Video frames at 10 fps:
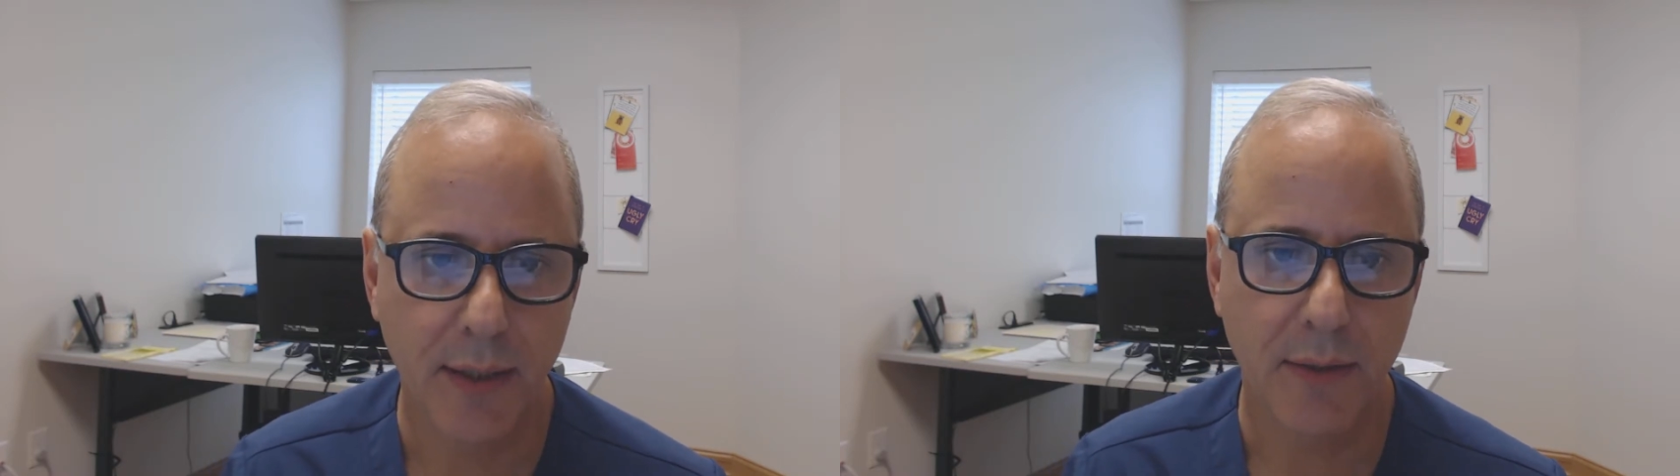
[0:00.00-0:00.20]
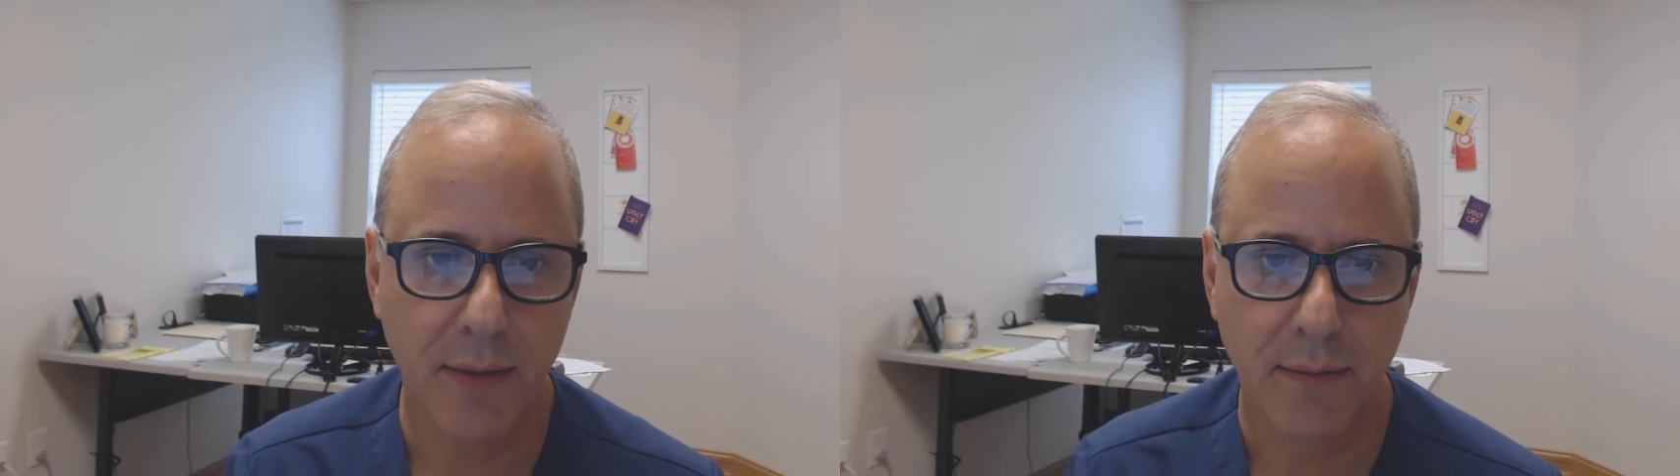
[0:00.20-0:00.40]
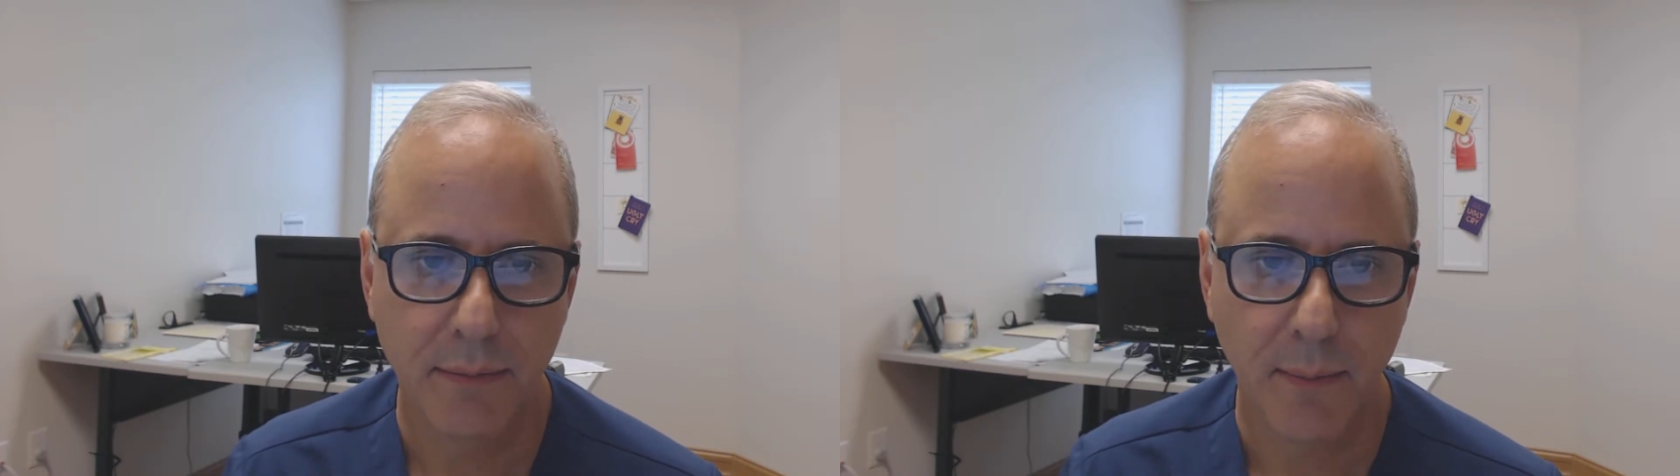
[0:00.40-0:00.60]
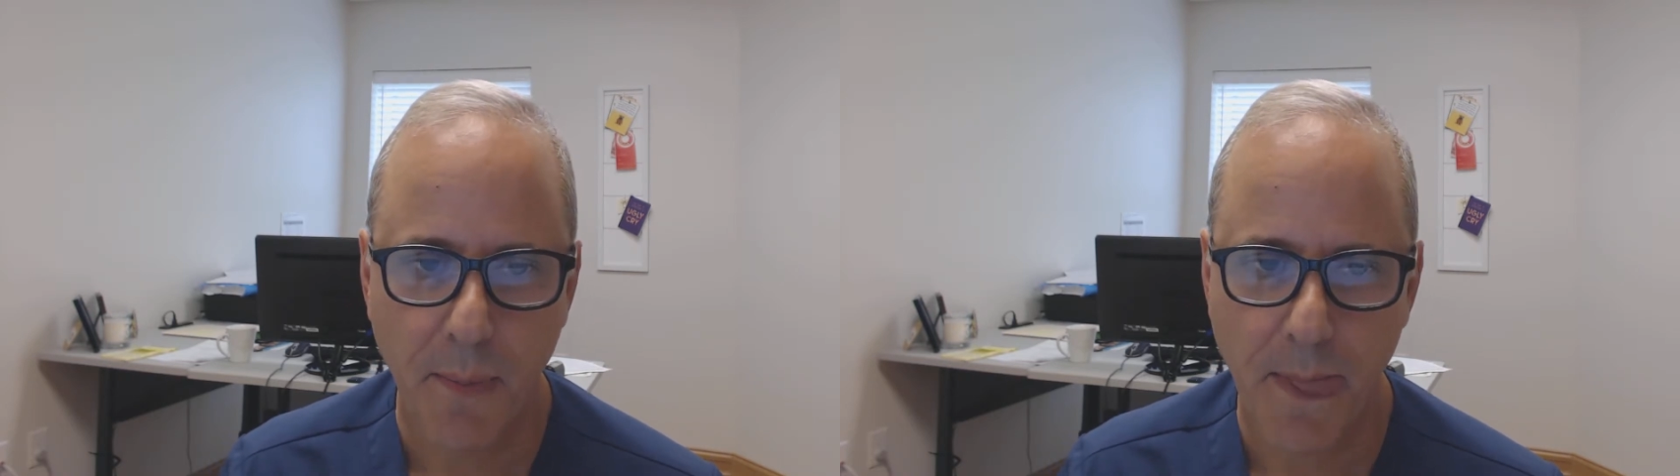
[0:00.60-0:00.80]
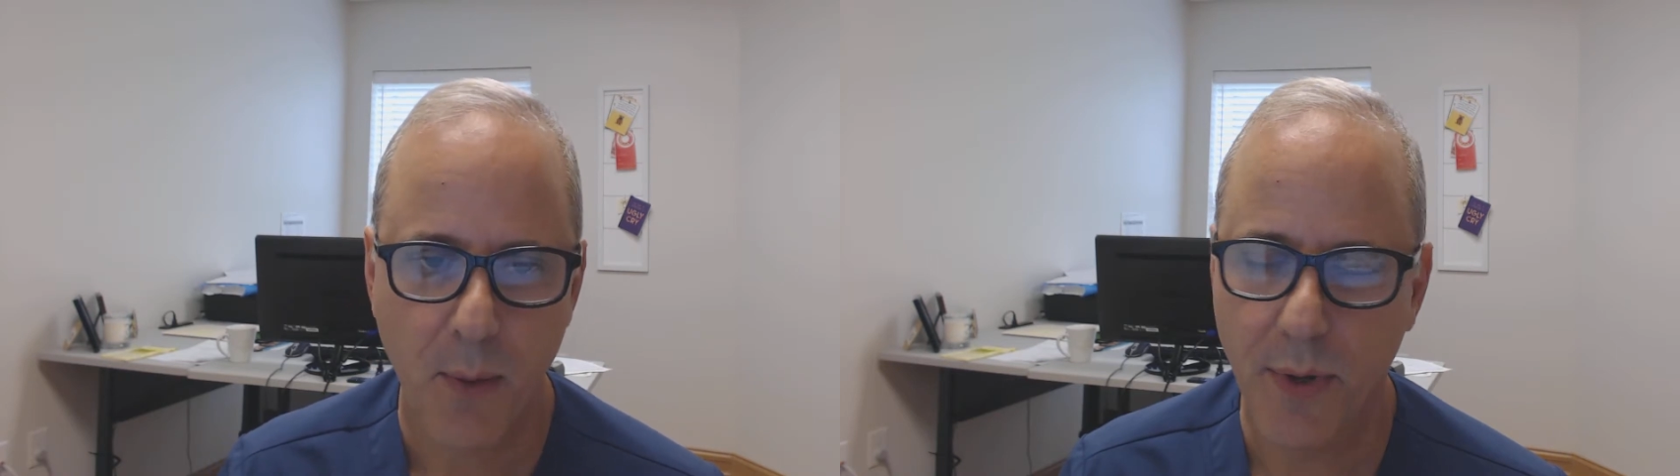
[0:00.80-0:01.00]
That's
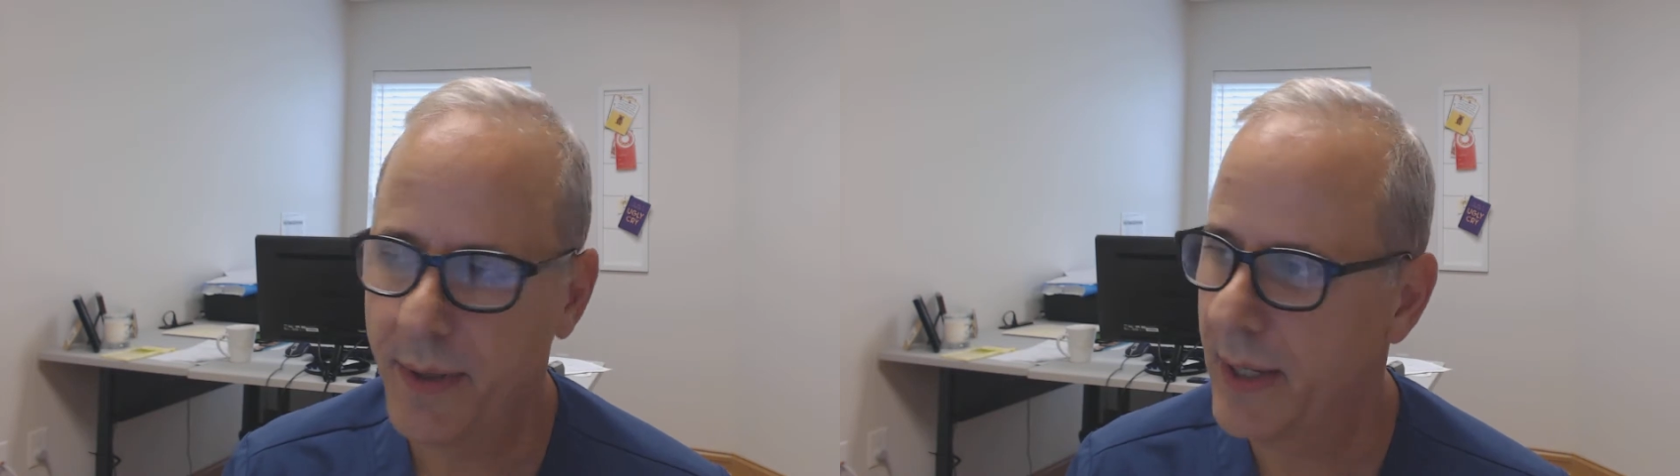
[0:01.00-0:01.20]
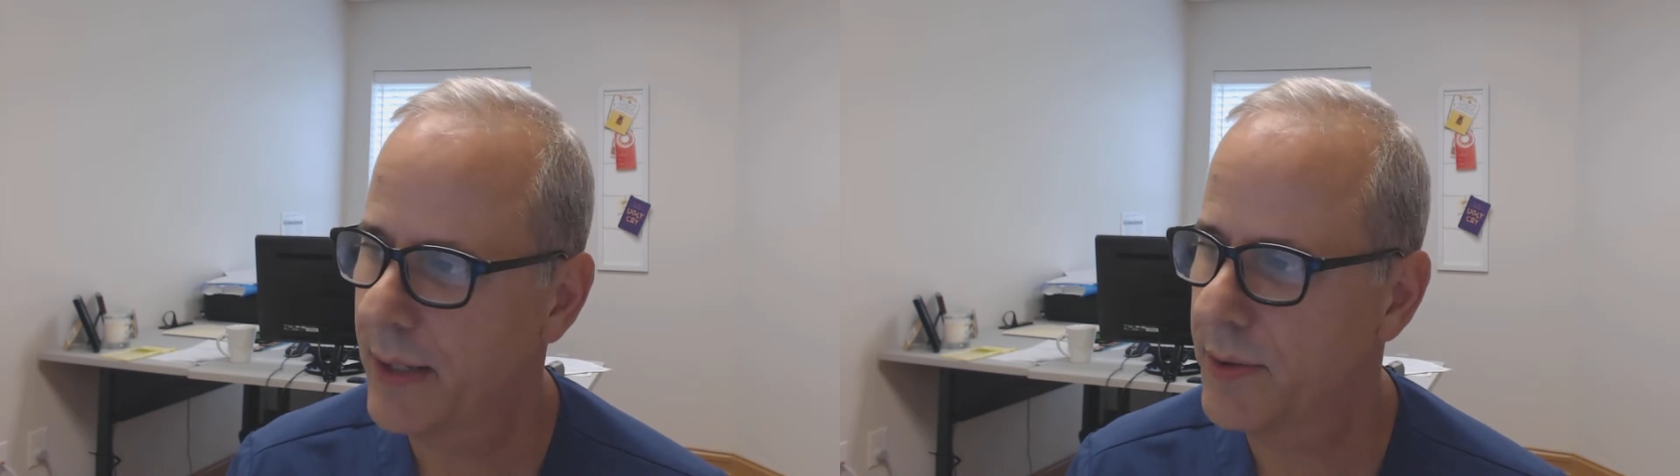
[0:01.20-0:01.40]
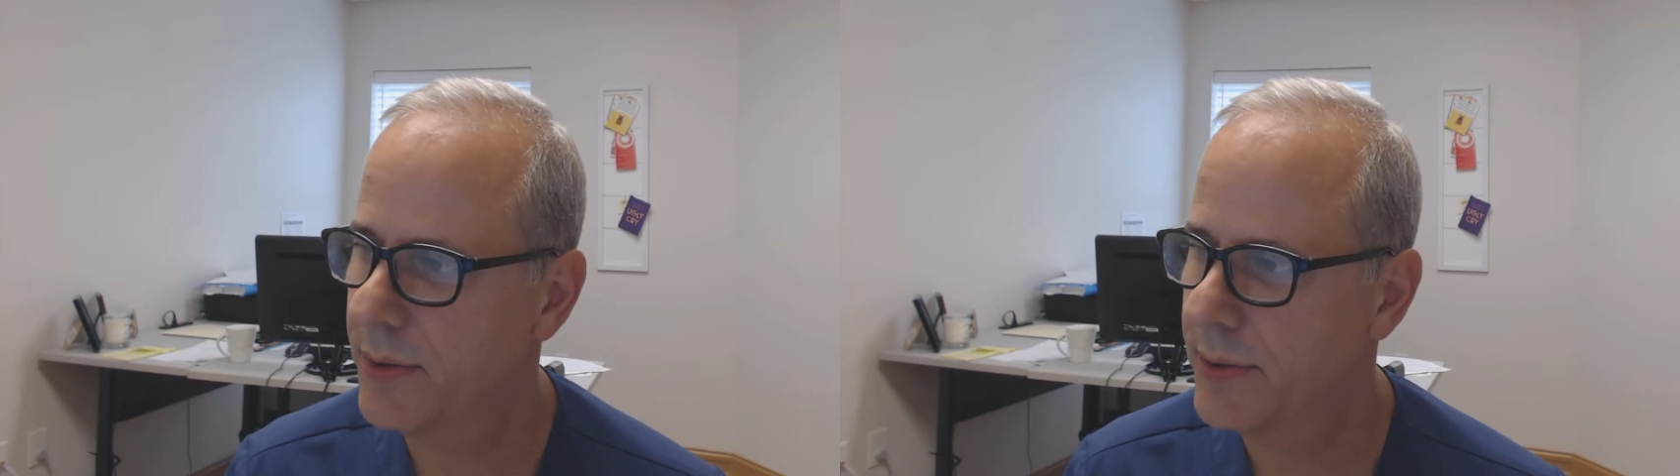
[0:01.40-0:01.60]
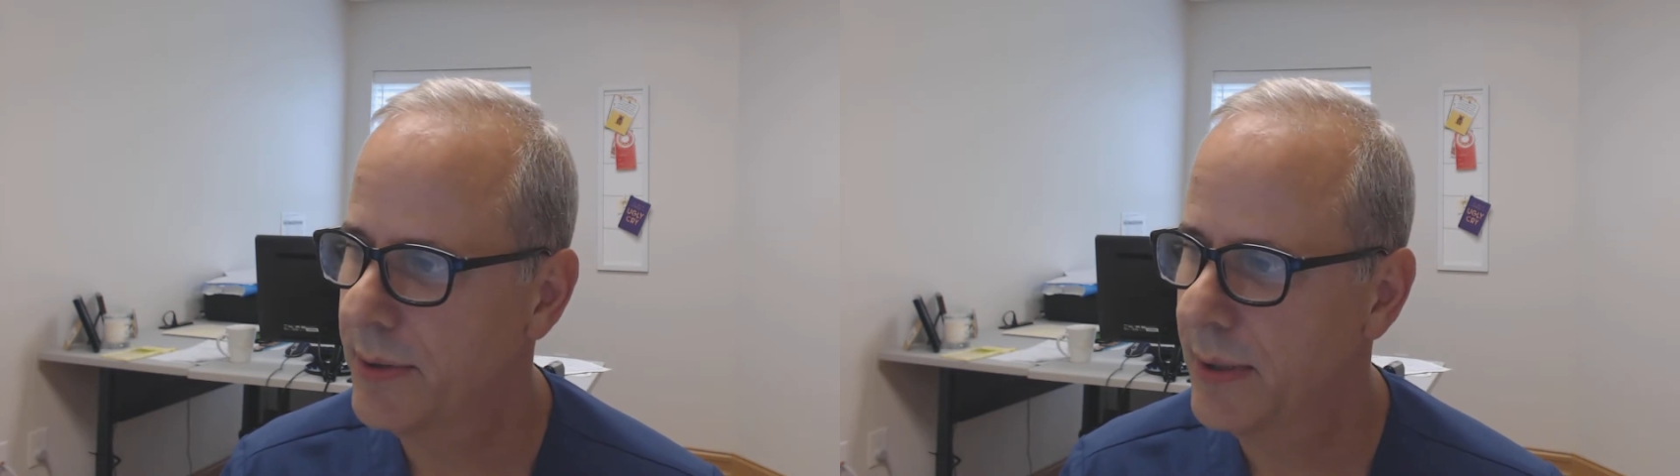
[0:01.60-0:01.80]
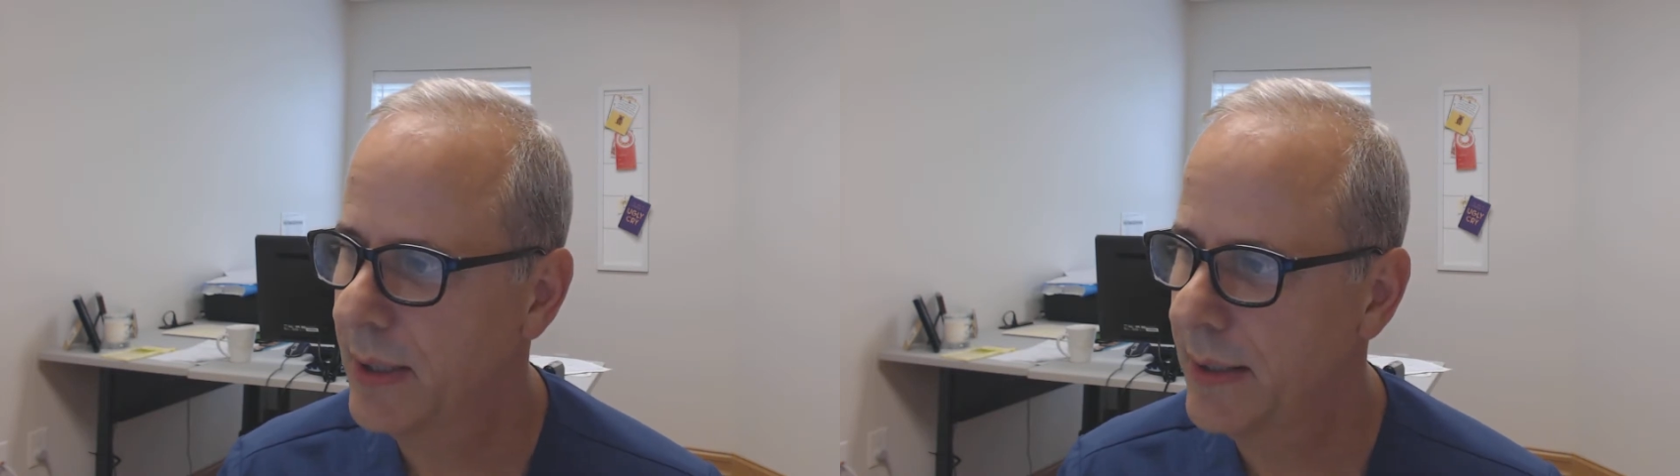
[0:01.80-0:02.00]
one of the answers.